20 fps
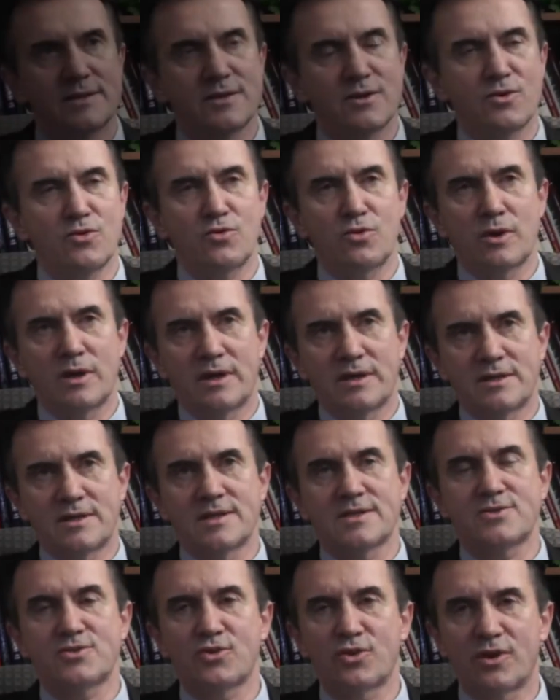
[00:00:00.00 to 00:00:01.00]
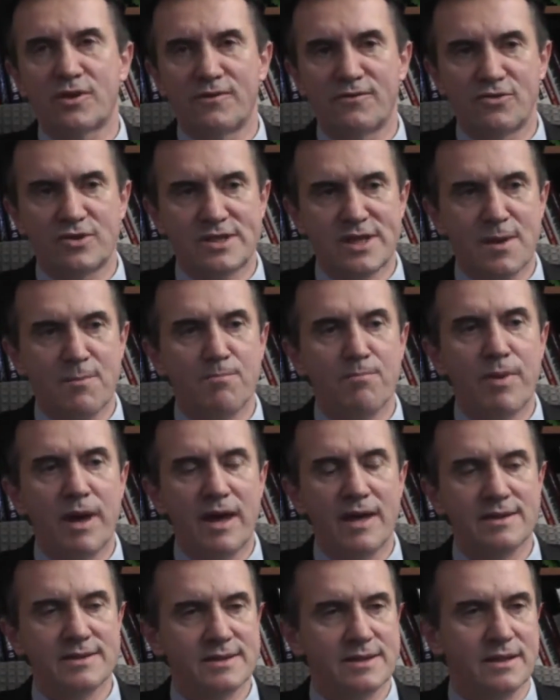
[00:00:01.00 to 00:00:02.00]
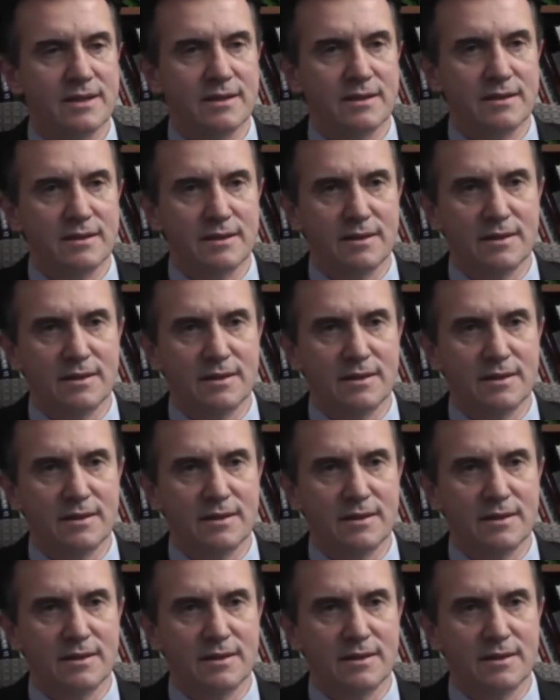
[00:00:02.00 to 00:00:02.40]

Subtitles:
So just to give you some basic